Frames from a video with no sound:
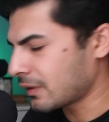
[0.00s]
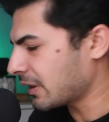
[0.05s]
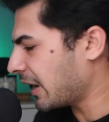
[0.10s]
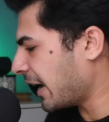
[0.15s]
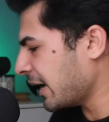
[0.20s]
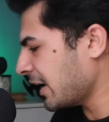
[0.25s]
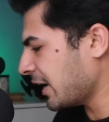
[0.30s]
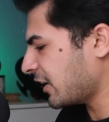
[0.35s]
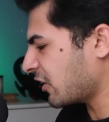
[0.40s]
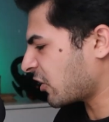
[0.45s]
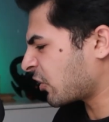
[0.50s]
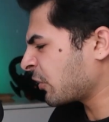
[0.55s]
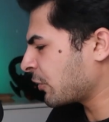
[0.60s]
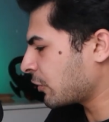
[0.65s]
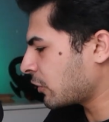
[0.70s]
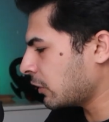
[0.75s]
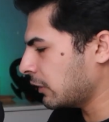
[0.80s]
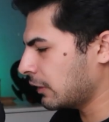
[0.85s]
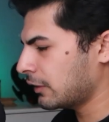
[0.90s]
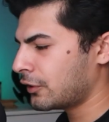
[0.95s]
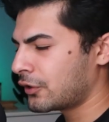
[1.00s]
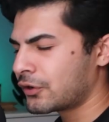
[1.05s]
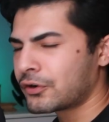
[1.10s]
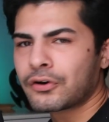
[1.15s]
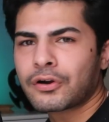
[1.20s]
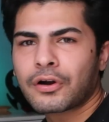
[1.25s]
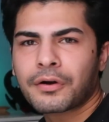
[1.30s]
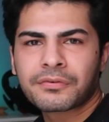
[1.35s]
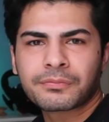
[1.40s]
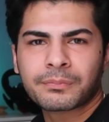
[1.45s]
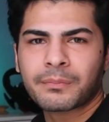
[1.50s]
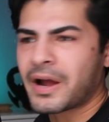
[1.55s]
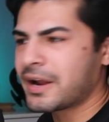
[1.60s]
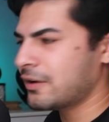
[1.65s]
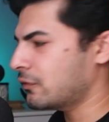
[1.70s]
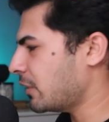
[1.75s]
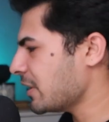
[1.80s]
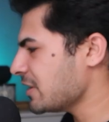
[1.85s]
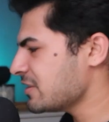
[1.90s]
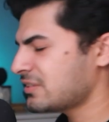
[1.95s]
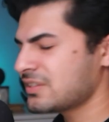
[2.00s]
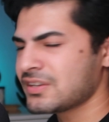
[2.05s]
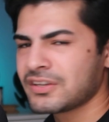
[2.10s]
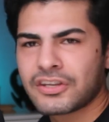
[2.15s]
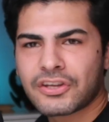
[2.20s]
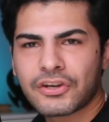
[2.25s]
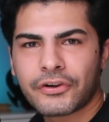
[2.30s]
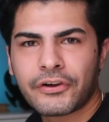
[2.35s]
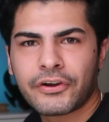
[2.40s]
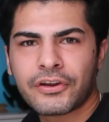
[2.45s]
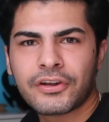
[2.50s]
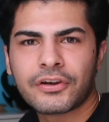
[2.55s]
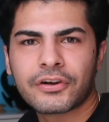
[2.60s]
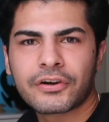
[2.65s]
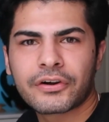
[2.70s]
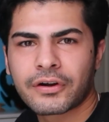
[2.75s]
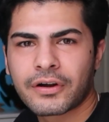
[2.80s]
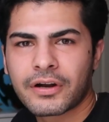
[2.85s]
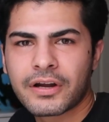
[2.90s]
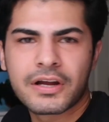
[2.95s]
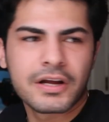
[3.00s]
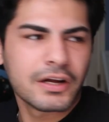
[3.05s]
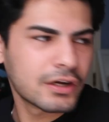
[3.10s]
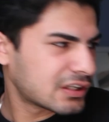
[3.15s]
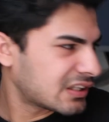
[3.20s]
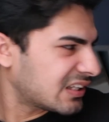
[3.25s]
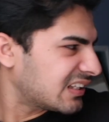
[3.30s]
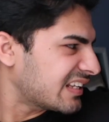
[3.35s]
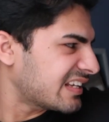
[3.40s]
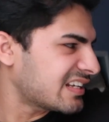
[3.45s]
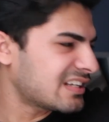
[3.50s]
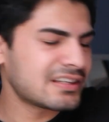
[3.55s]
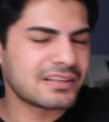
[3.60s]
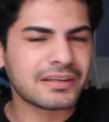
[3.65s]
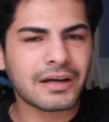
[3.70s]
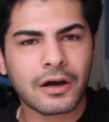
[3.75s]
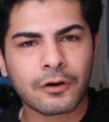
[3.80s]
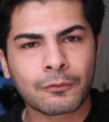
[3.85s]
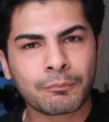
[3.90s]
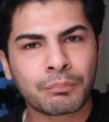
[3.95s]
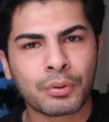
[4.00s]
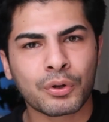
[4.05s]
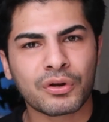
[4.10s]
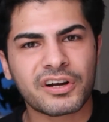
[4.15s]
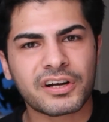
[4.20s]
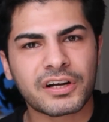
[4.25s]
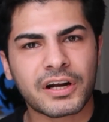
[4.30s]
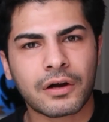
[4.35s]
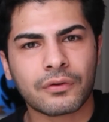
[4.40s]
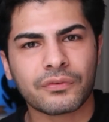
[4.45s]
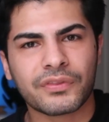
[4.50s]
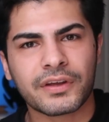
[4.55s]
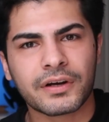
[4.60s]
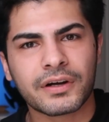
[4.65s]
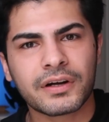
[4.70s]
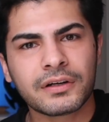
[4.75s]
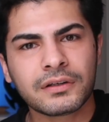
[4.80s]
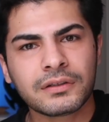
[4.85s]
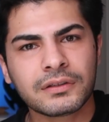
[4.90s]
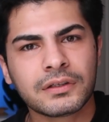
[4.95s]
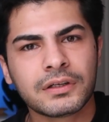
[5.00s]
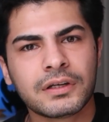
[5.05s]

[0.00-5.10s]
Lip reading: I had a clutter of my racing gear here. Cleaned it out. Put it out there.